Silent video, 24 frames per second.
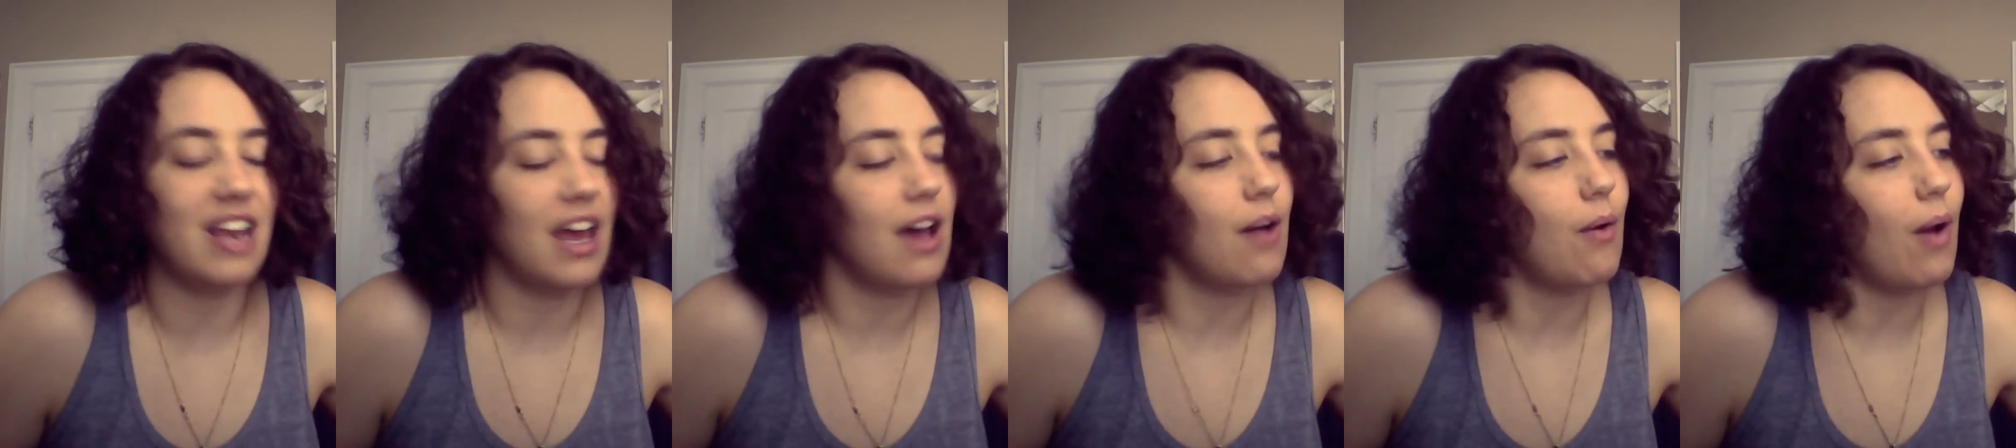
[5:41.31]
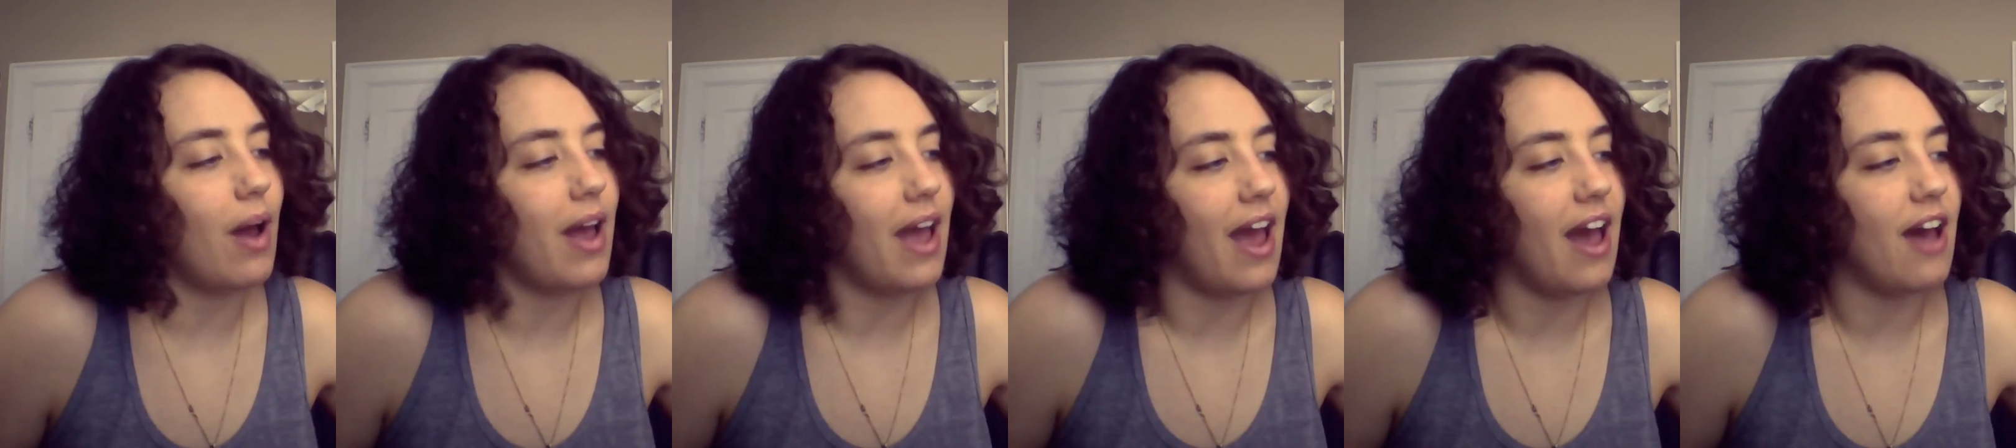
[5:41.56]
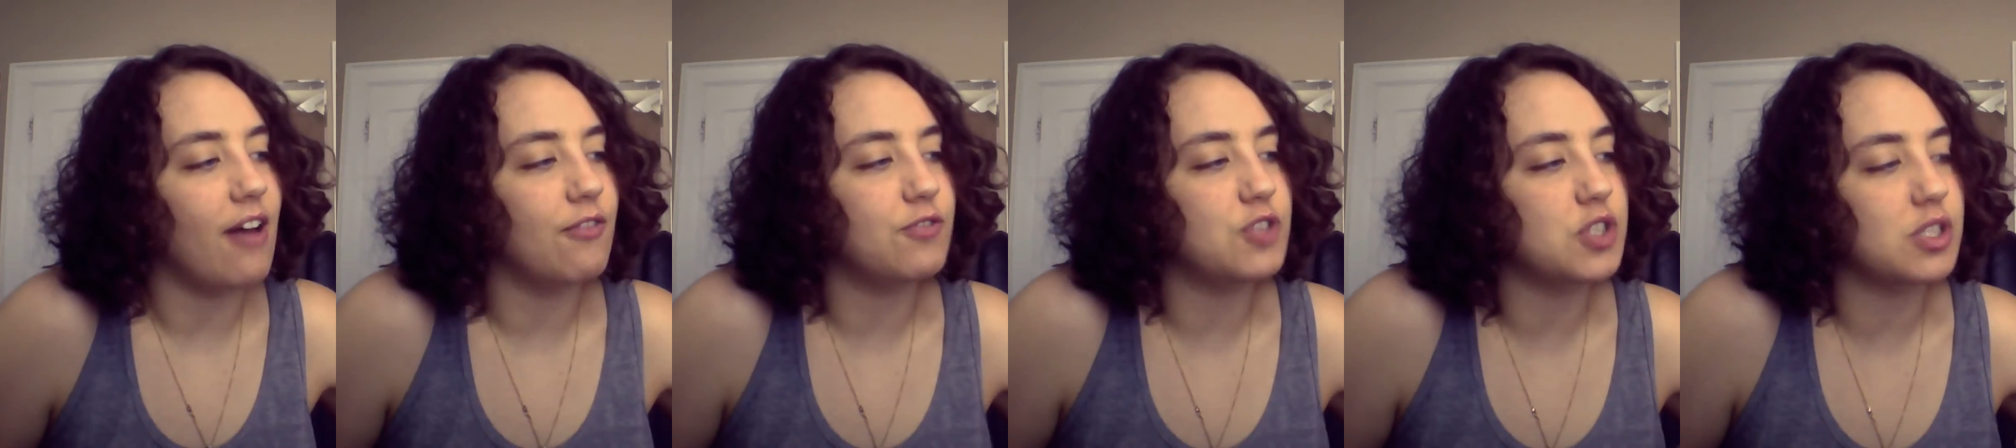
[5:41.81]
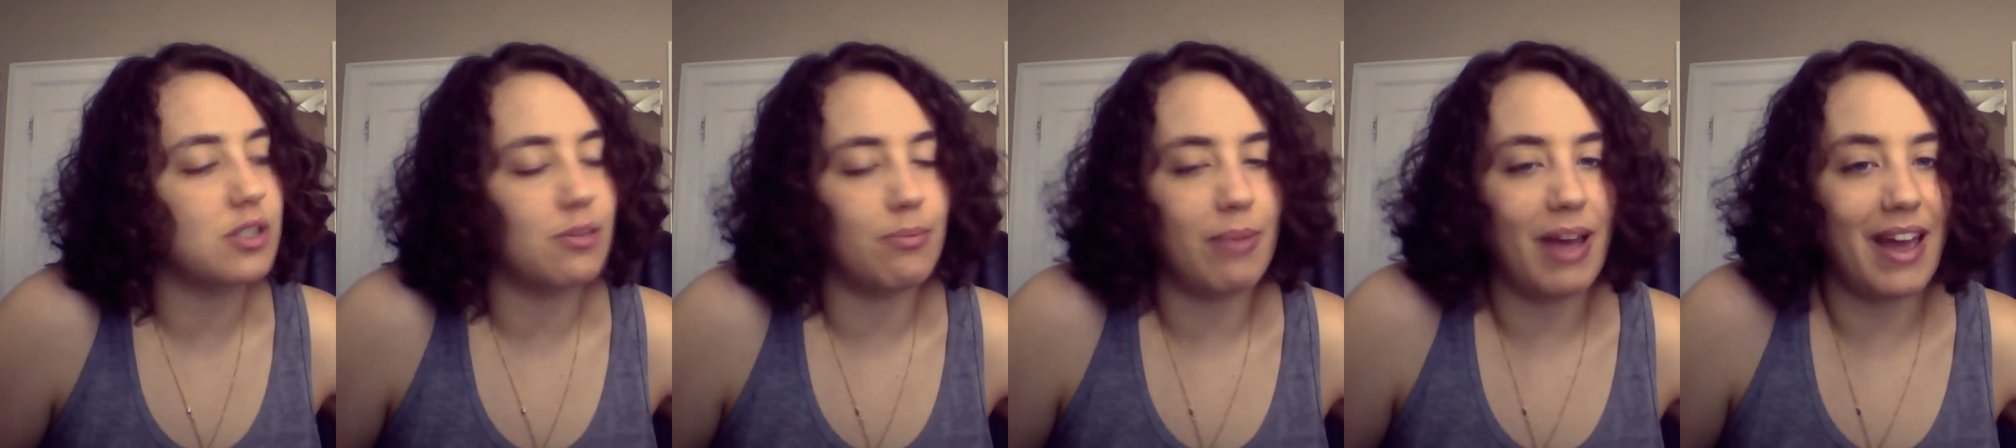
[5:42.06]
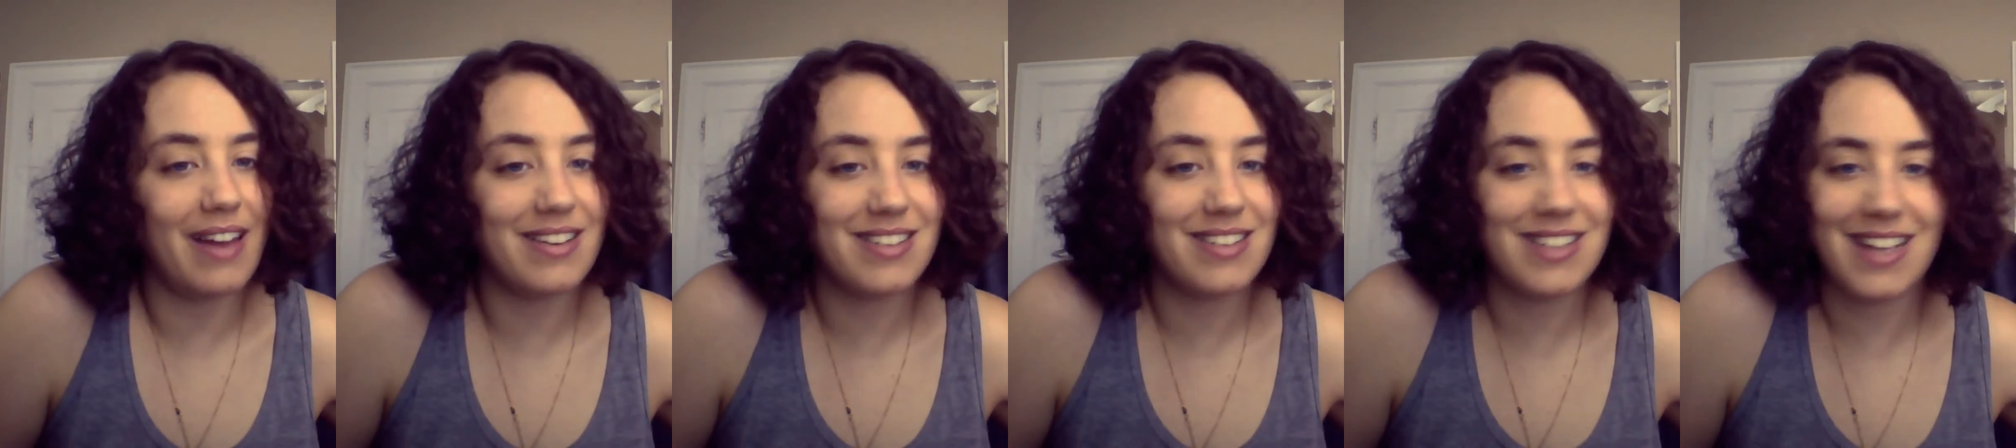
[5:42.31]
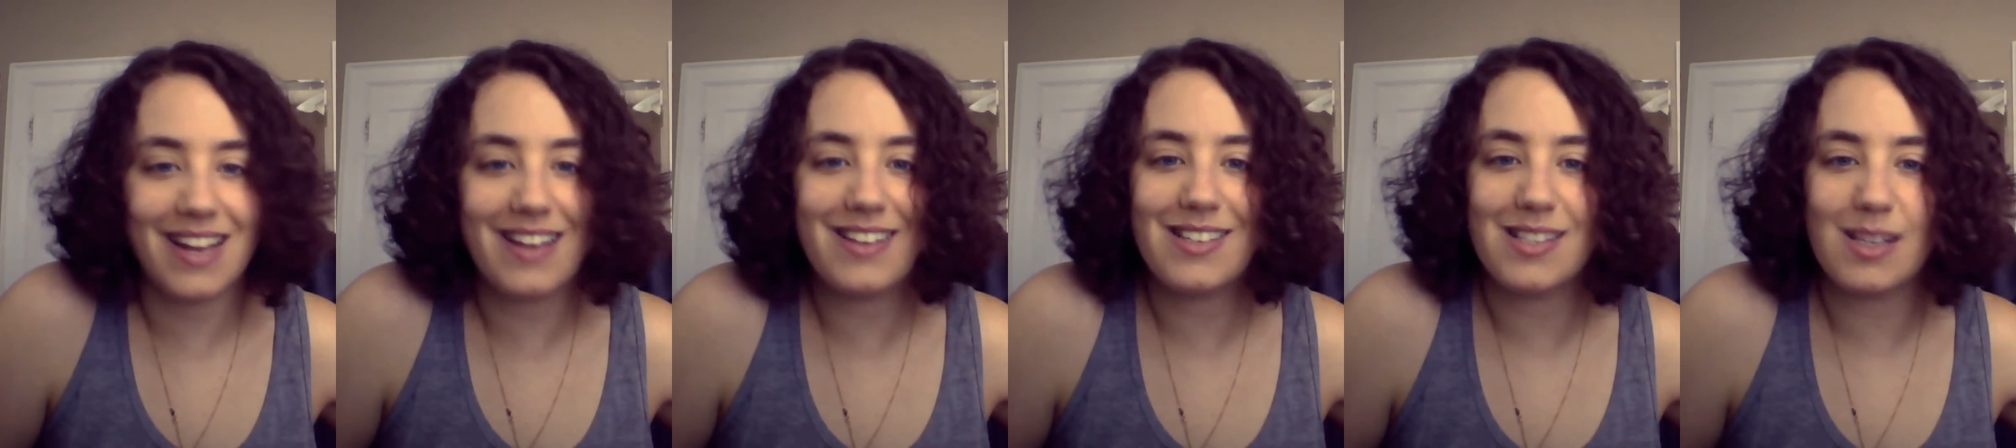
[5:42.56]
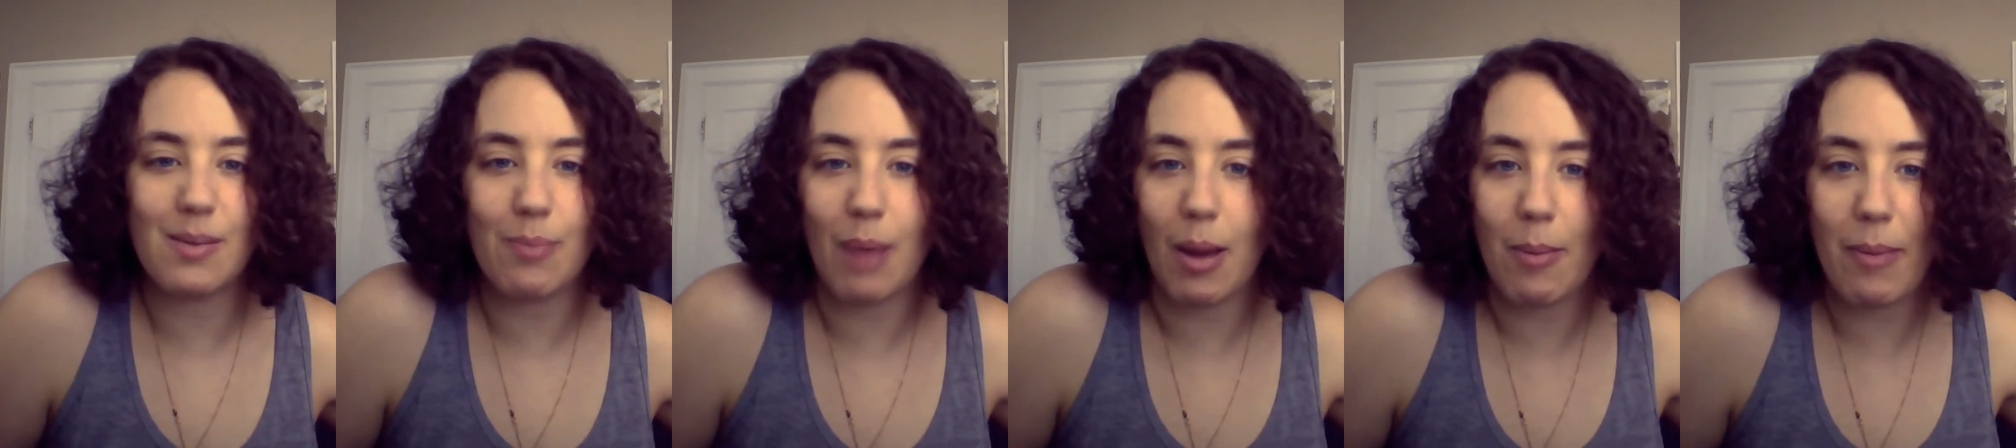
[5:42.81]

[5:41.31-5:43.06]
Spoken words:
and now I have just a bad taste in